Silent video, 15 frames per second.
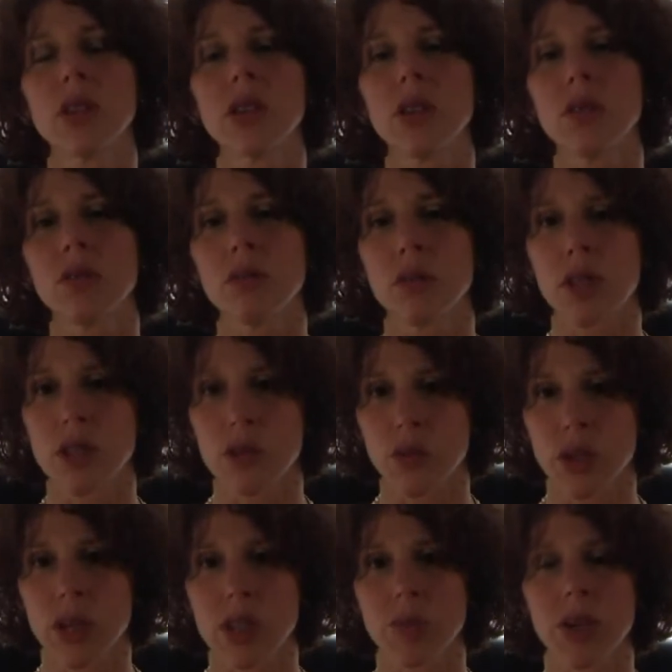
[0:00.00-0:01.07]
So
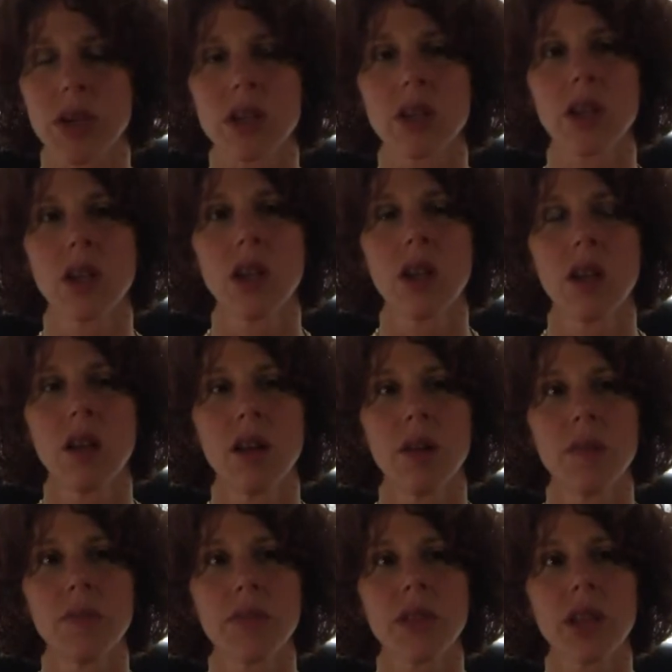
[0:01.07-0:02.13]
that's one aspect.
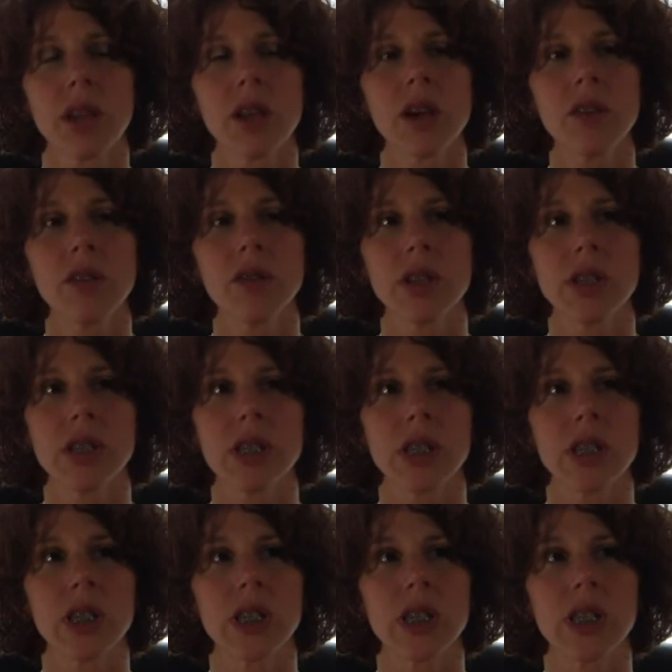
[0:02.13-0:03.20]
Another is
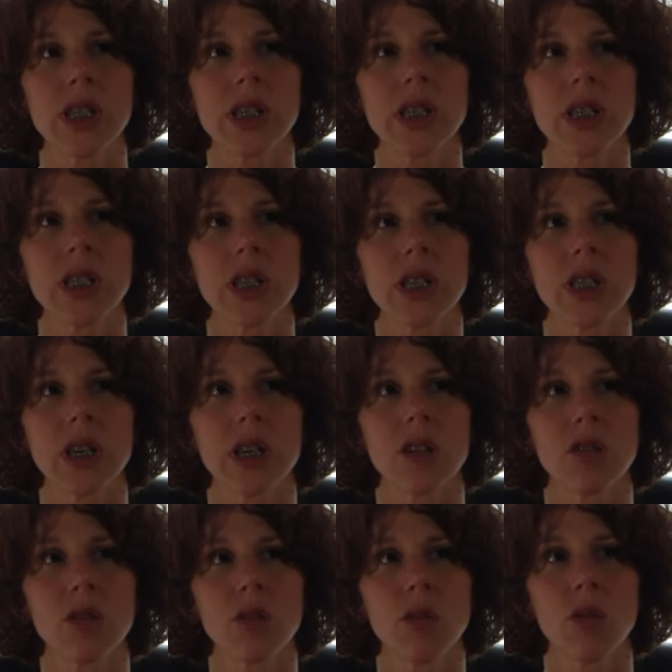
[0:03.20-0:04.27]
that it's thinking
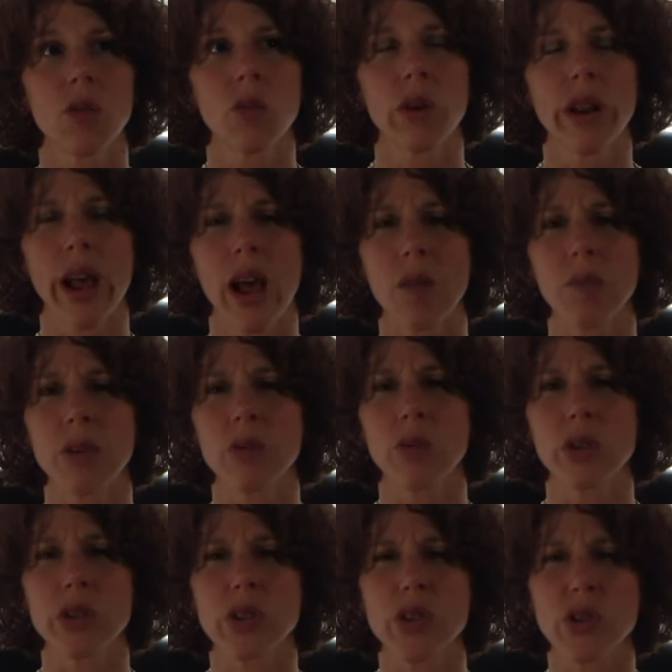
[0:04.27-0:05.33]
that what
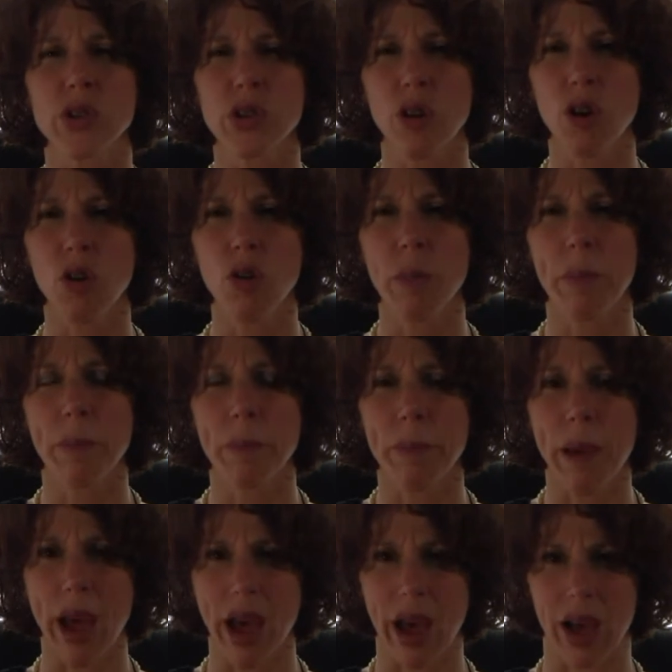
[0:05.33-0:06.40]
happened was so
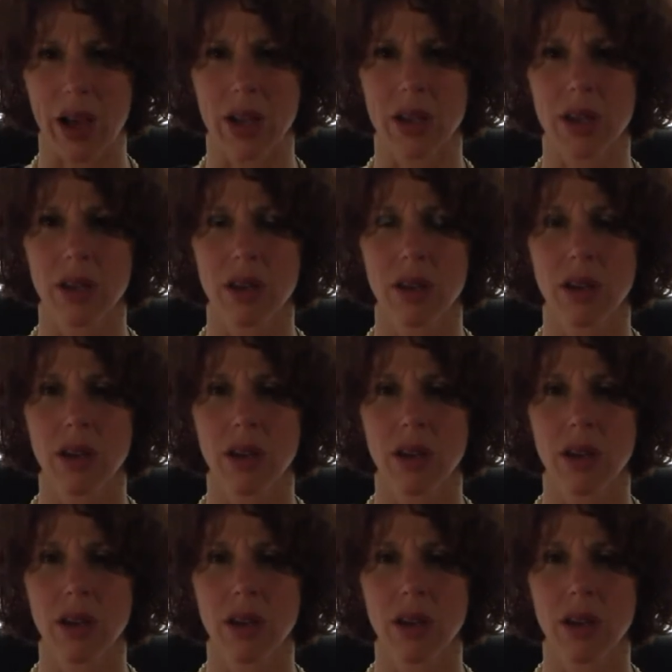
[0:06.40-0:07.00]
bad